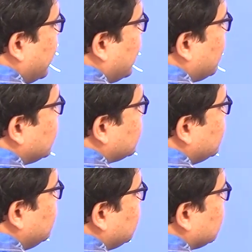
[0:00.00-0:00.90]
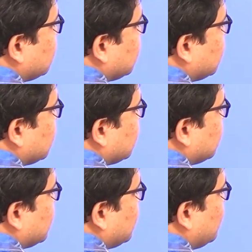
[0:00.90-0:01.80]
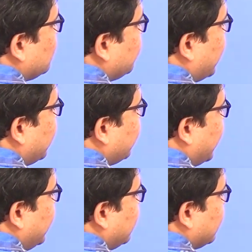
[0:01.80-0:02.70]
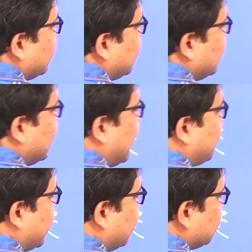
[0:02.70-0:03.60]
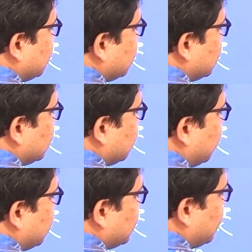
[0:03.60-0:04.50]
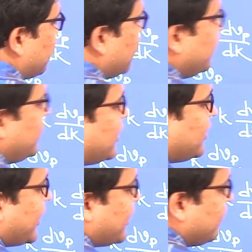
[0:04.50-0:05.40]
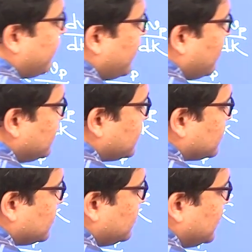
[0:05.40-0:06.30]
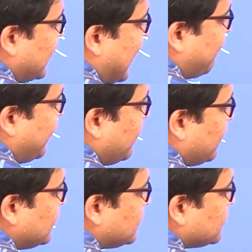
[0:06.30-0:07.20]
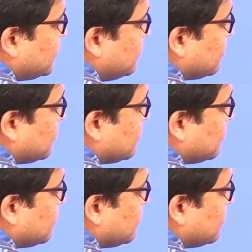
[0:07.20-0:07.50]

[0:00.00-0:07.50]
equals to 2 pi by lambda. So from here I can write also lambda equals to